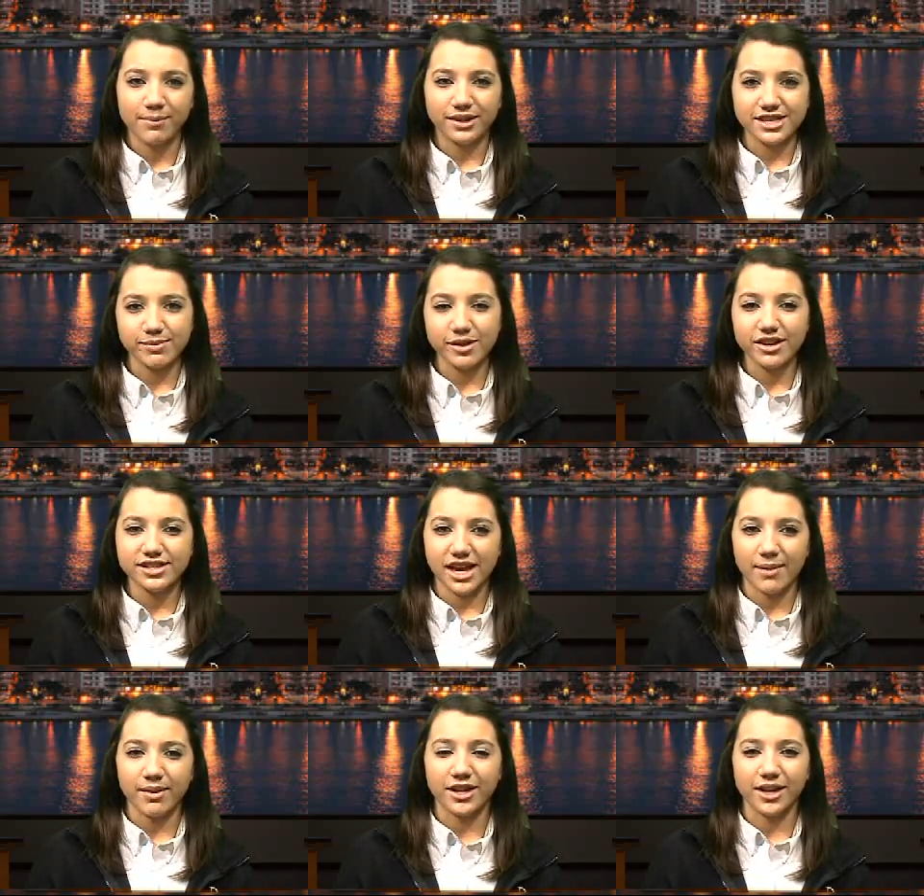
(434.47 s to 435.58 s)
Please be on
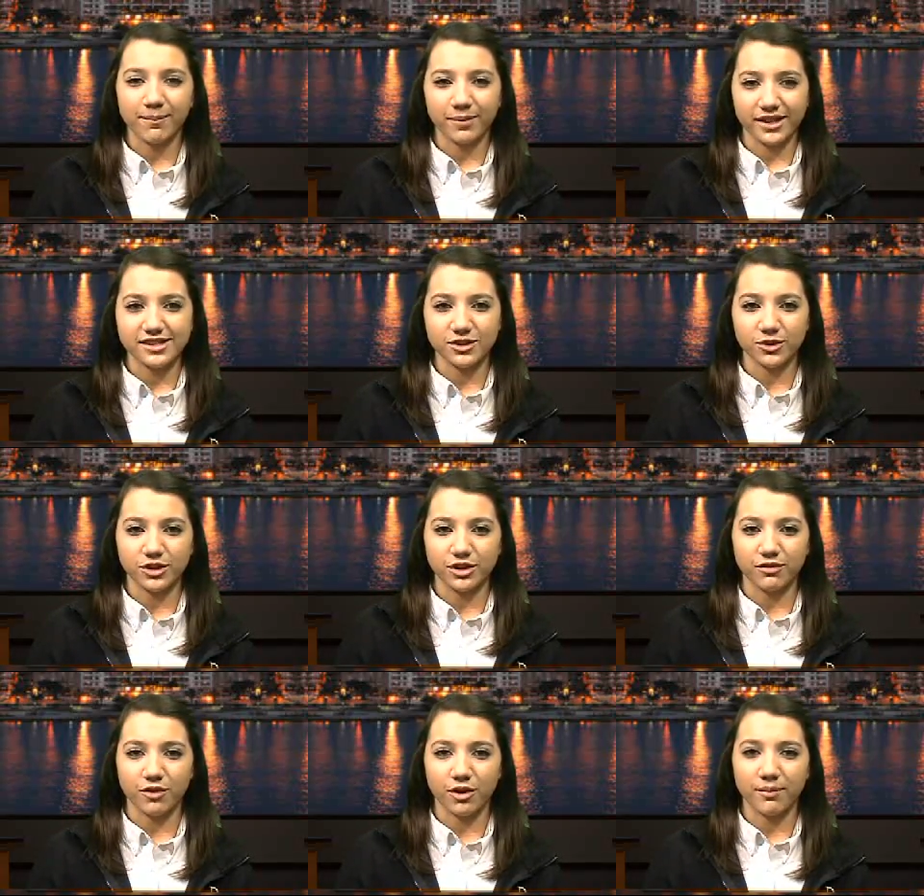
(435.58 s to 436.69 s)
time and in complete school
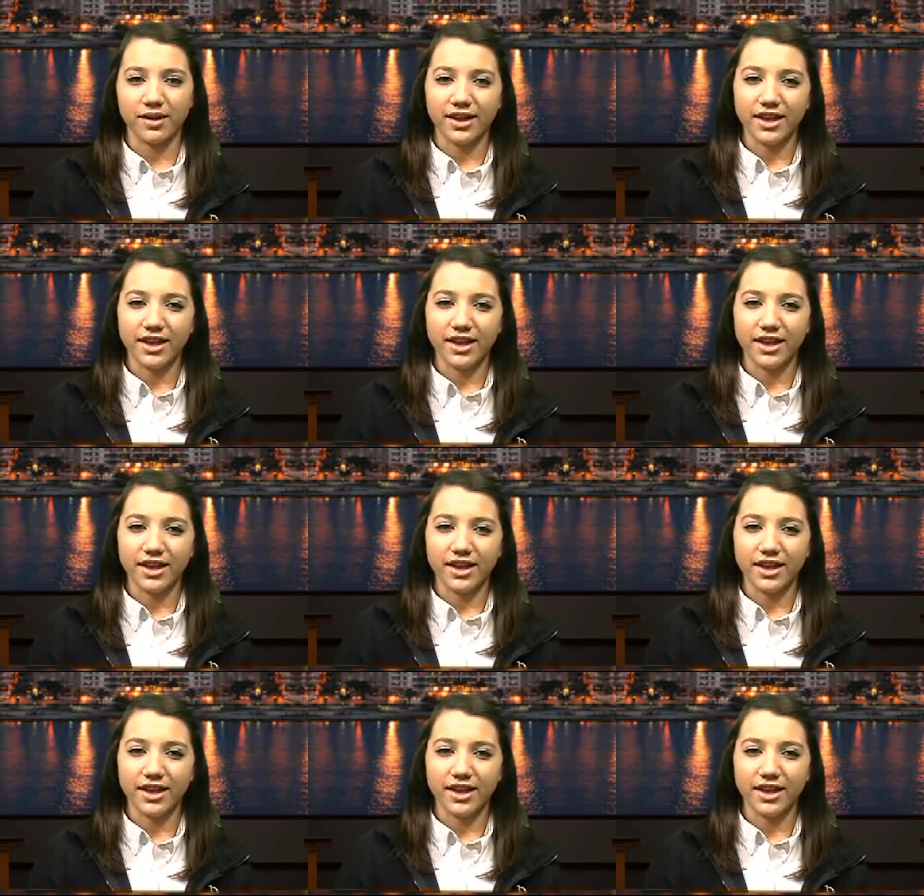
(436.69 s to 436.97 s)
uniform.